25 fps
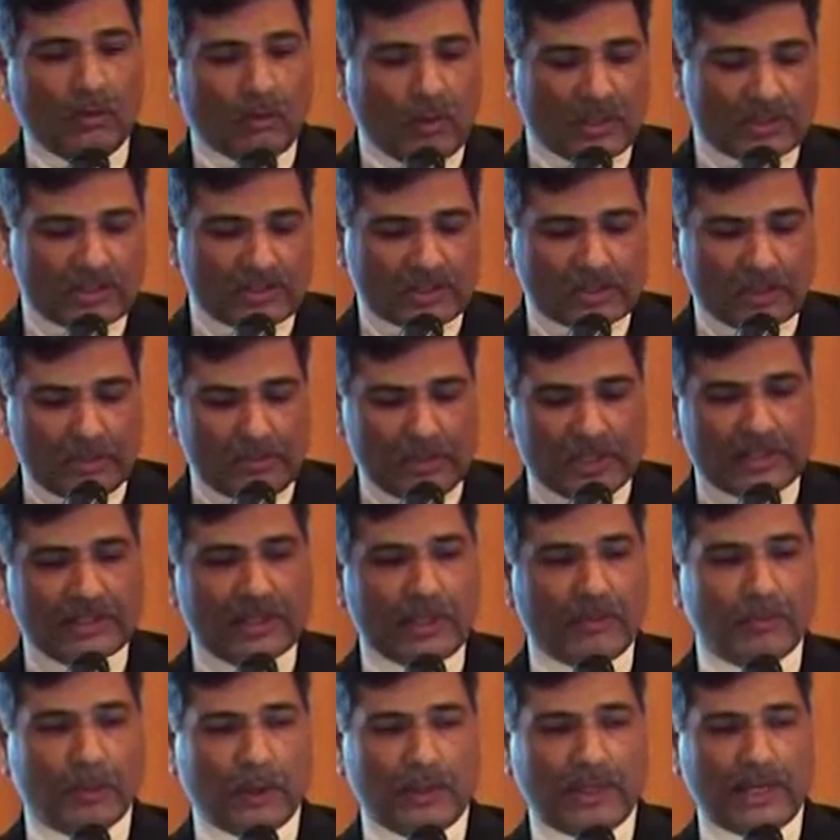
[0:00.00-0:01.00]
What's the
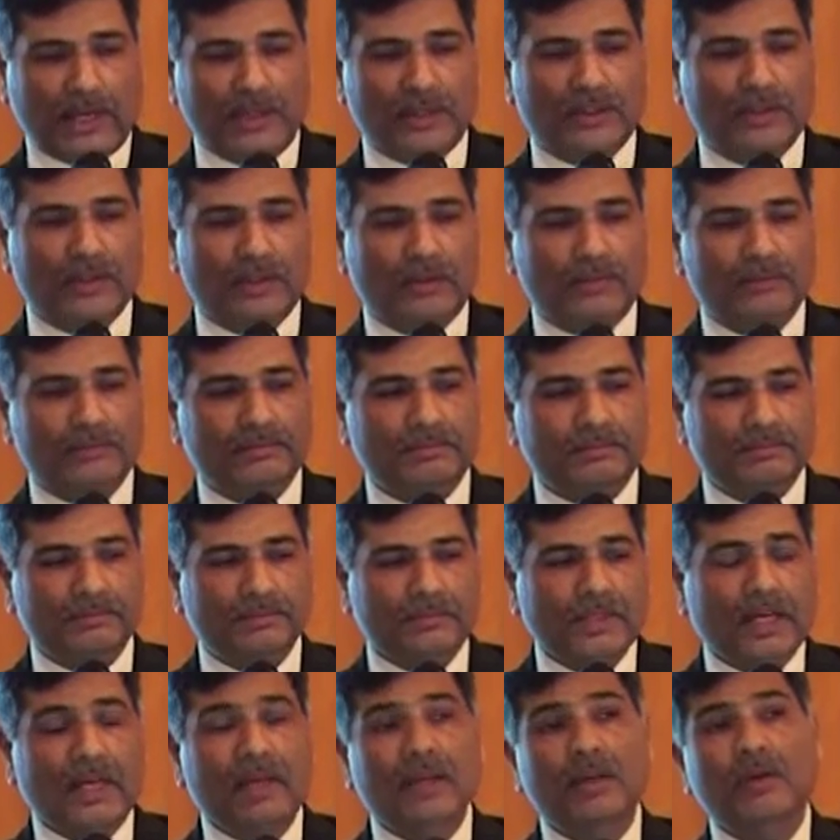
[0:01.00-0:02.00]
missing potential?
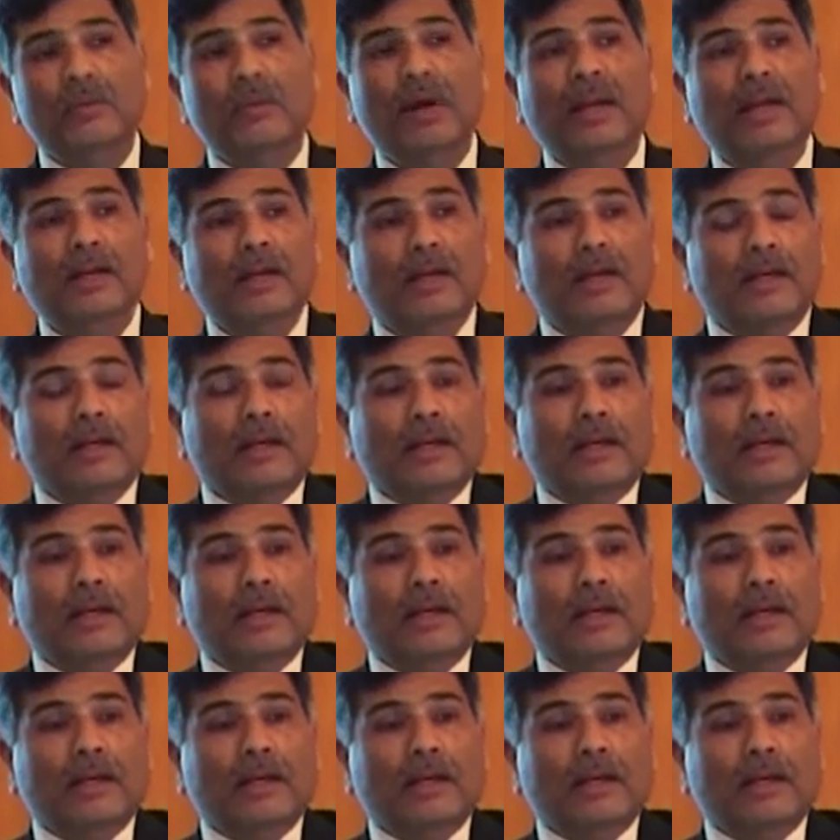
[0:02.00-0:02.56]
Well,